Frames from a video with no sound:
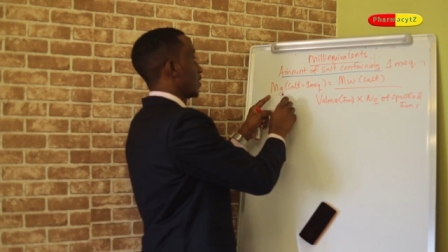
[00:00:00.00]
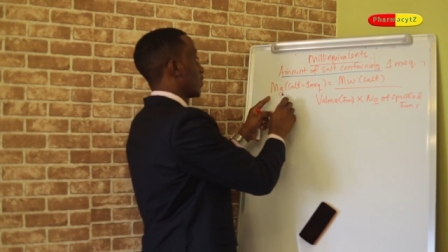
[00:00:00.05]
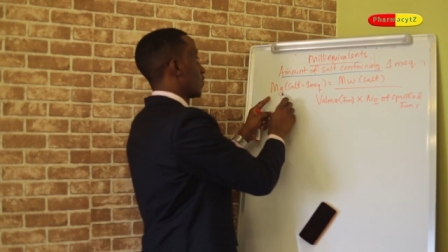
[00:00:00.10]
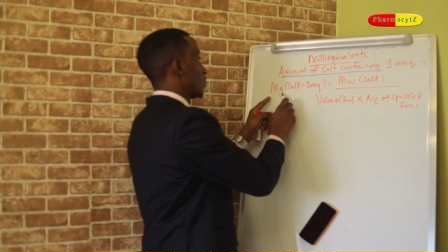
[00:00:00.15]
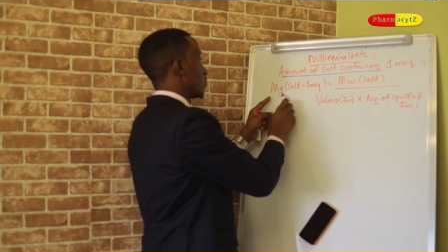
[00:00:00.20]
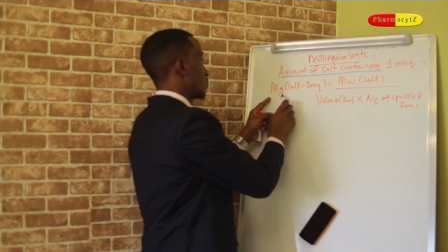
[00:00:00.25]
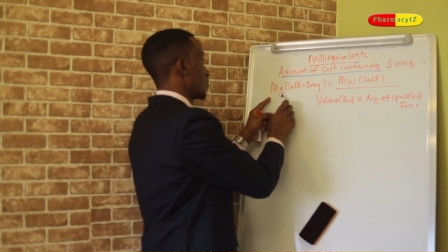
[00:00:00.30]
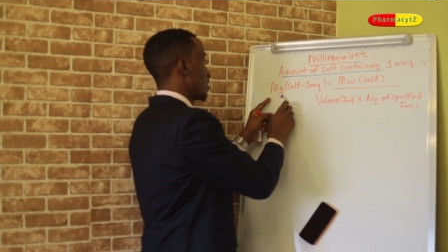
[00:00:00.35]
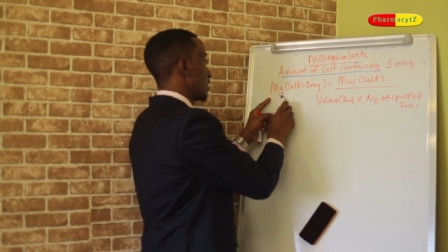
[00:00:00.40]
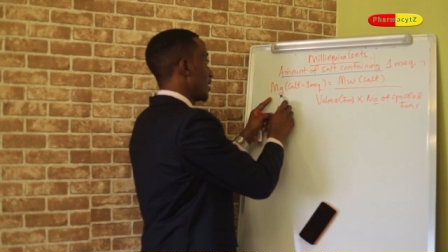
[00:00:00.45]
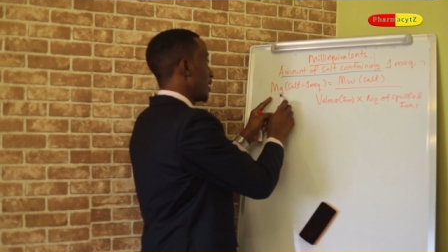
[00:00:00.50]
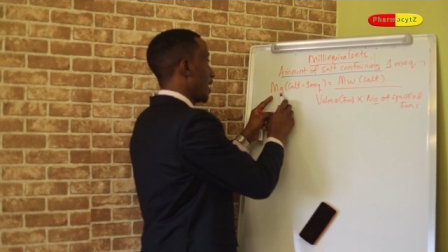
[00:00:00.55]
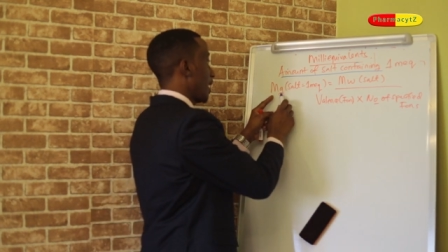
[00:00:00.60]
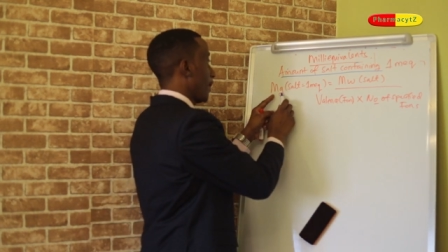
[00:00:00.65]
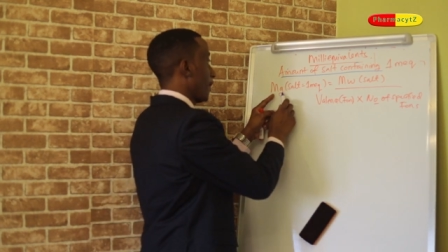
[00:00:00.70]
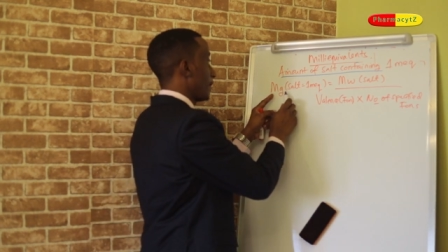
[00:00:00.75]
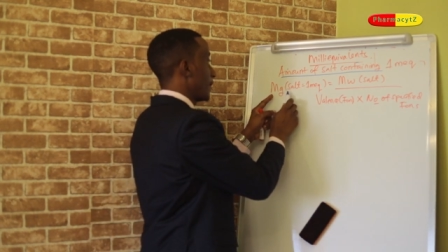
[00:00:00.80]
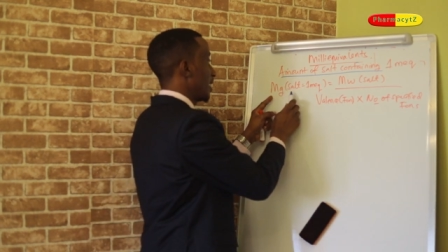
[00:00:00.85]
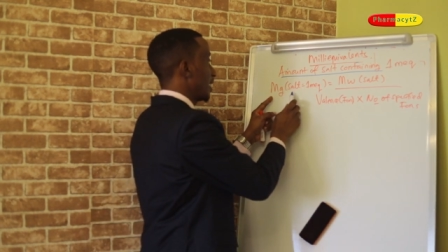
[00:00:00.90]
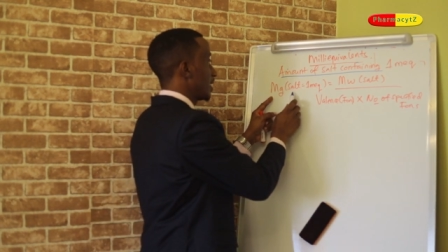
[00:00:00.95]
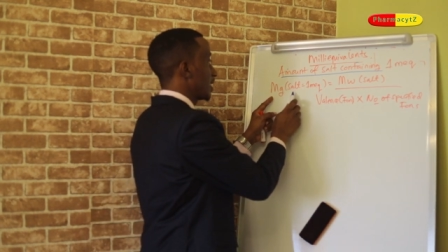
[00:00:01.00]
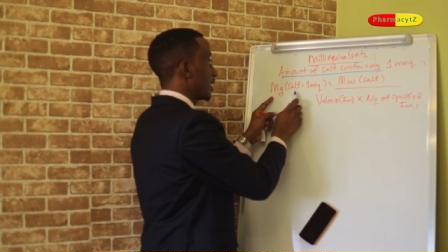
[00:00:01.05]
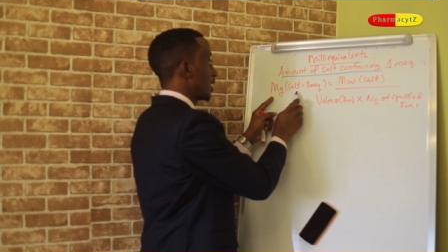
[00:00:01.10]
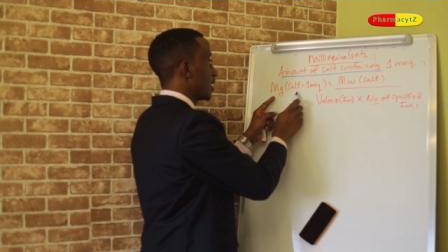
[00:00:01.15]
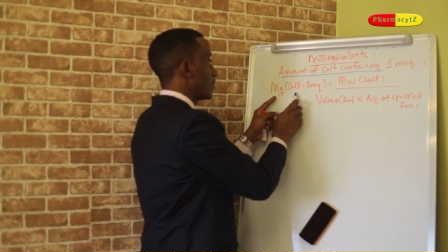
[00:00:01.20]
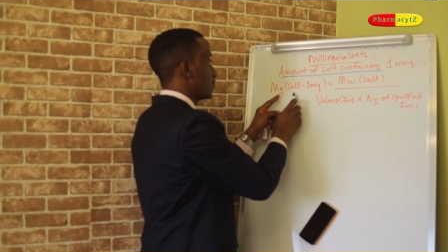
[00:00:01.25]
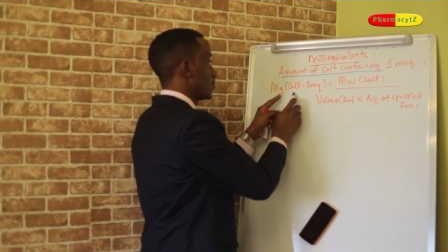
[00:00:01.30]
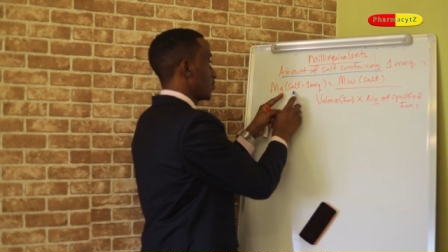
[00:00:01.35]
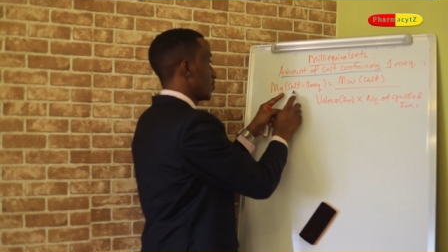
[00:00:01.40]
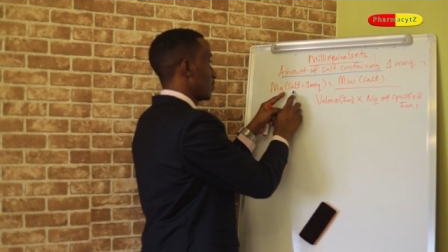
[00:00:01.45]
consider
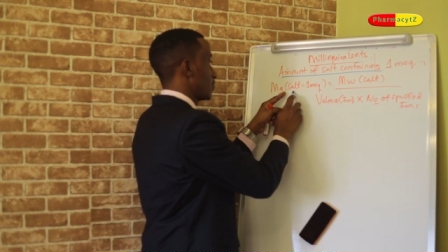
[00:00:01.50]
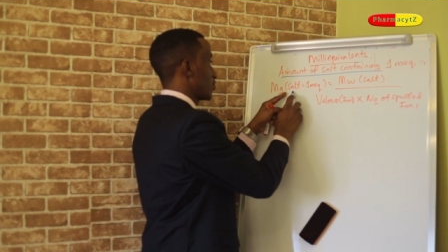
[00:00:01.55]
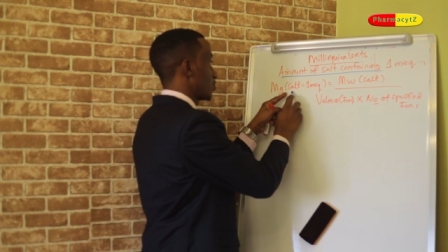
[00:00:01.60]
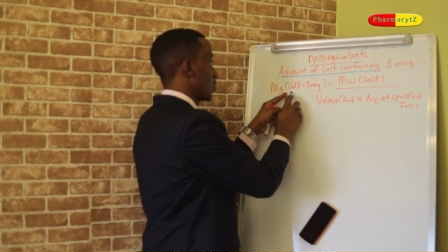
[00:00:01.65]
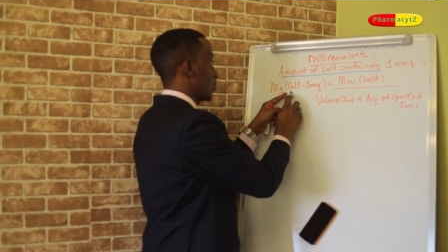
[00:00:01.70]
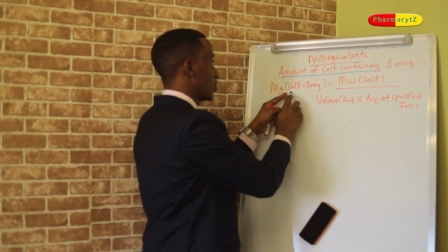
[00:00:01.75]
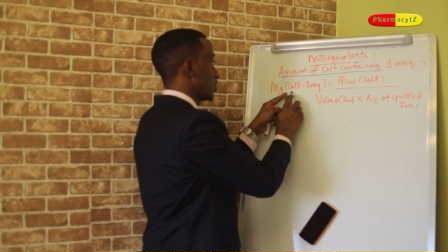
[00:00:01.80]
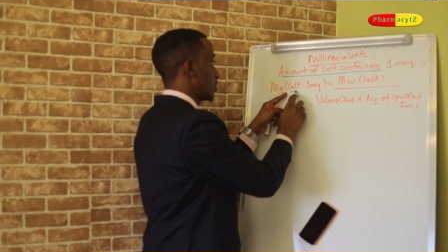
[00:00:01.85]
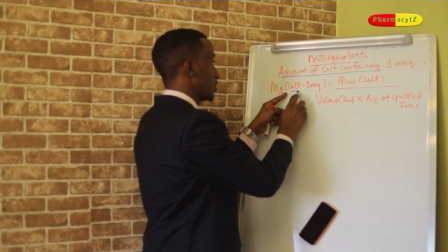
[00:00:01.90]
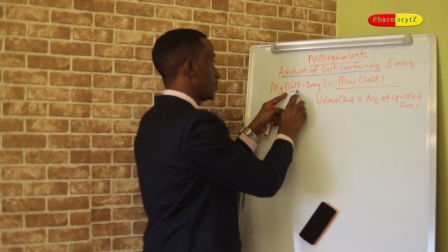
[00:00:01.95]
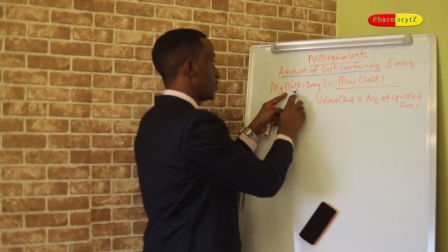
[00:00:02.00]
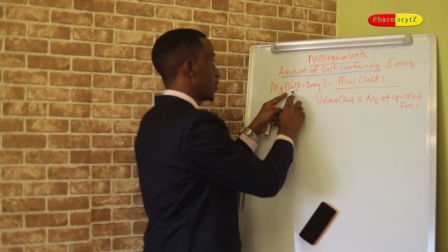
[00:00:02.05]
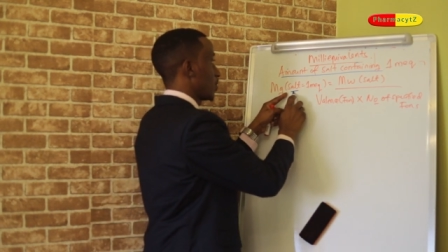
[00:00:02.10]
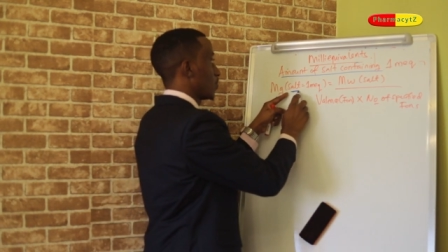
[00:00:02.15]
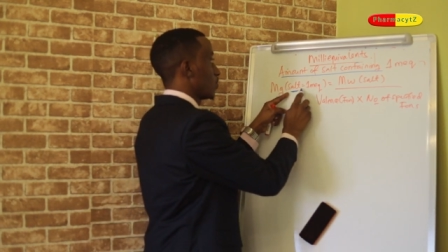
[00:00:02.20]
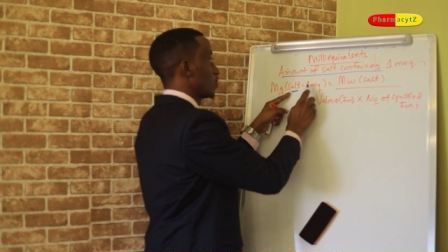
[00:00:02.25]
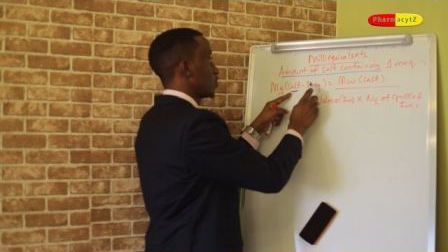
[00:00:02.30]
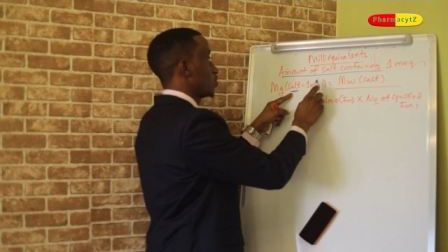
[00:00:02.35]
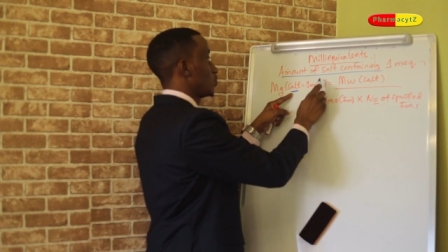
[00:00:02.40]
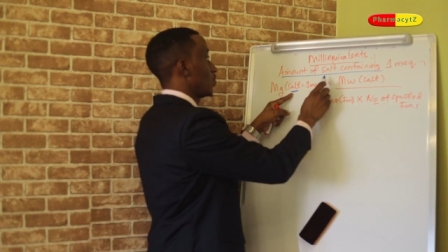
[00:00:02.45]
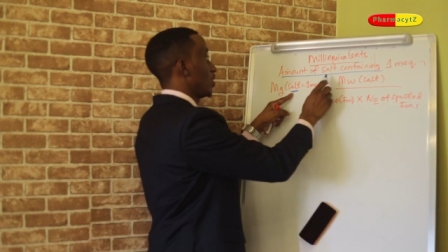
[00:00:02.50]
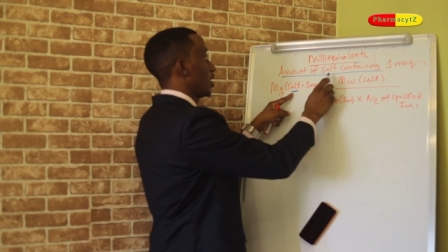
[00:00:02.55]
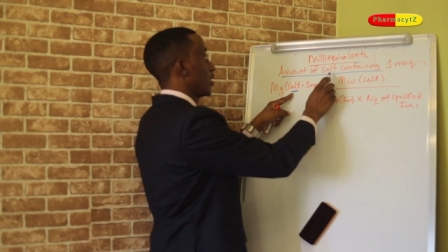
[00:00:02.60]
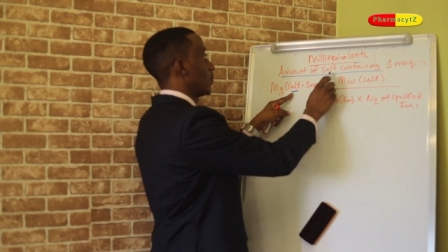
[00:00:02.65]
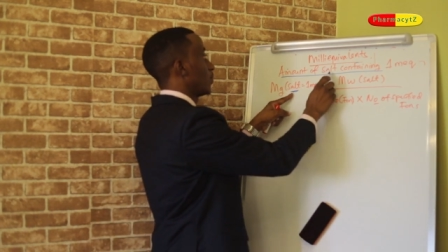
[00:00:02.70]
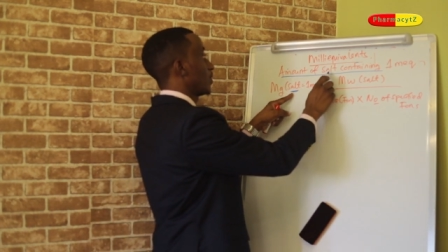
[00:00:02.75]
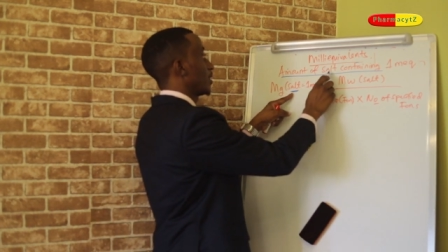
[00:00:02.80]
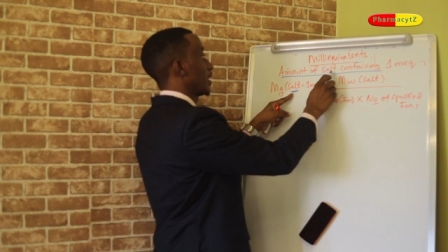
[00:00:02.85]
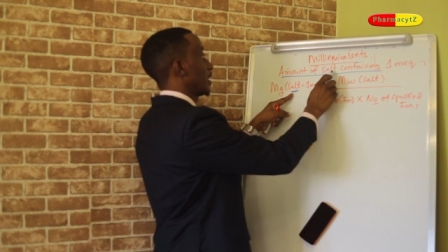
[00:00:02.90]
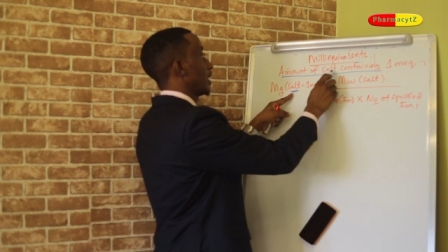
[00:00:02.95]
milligrams of salt because we are
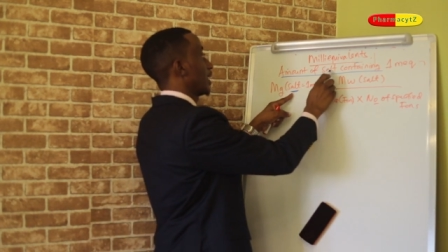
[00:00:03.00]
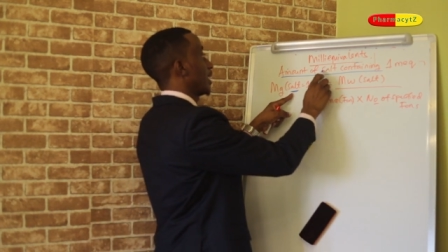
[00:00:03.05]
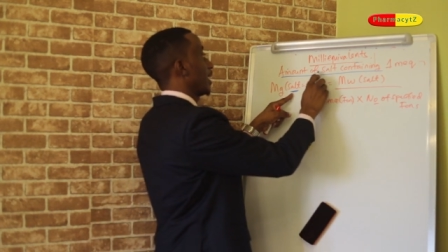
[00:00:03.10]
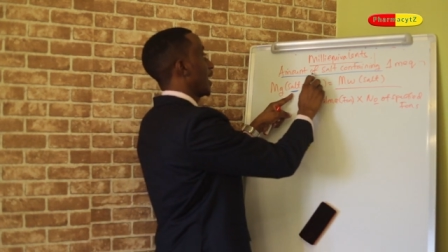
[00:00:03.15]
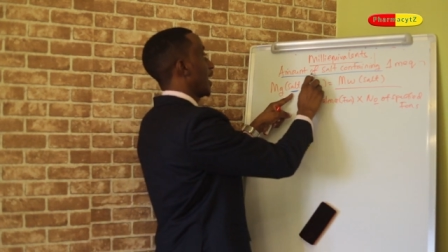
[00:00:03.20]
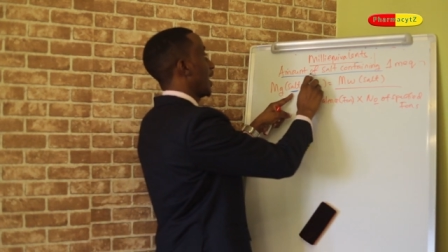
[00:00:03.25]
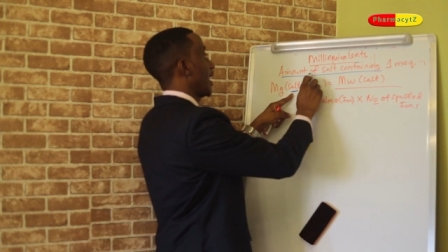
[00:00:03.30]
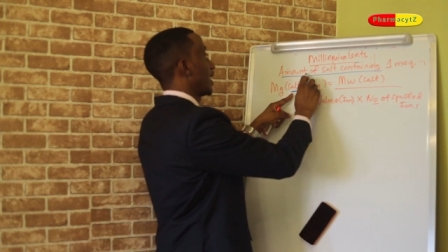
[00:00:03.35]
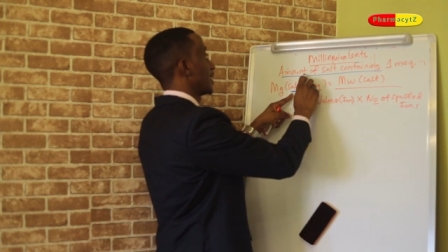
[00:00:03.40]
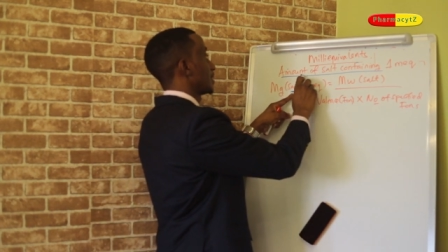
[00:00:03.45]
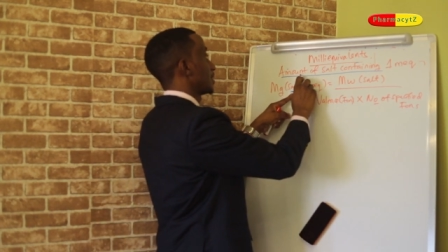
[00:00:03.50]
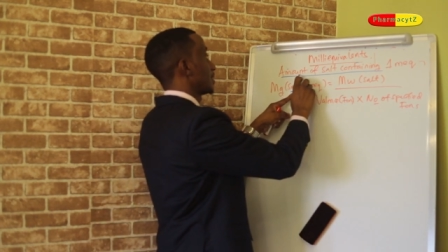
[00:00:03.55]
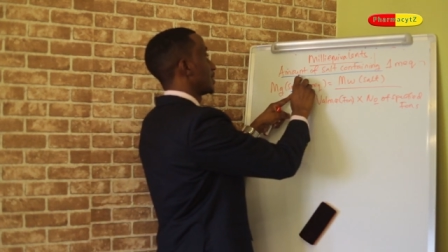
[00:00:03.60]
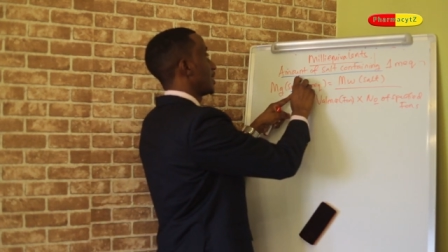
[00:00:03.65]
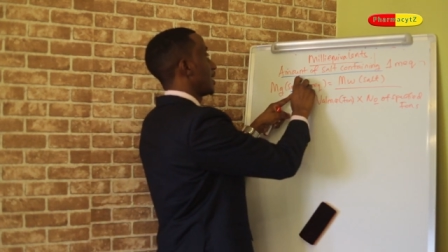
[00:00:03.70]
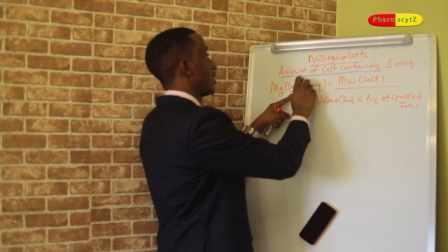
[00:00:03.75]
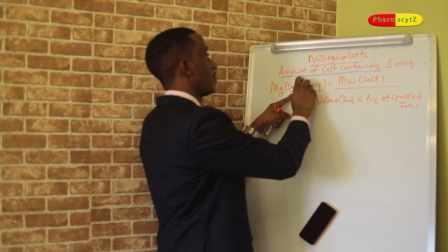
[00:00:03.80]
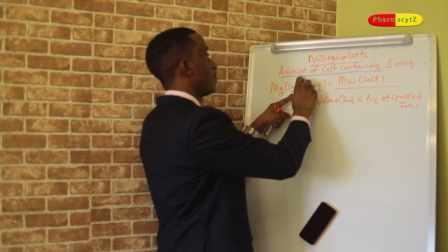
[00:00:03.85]
looking at the